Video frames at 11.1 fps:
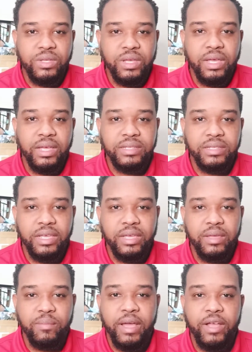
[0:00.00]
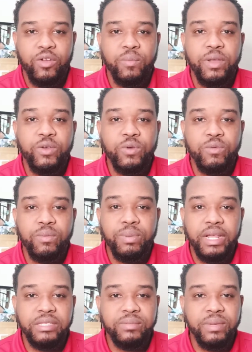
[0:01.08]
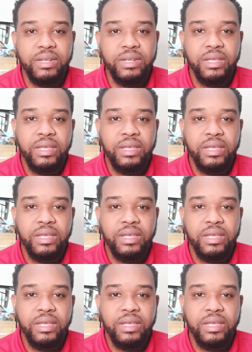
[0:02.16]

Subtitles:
as a mineral replacement.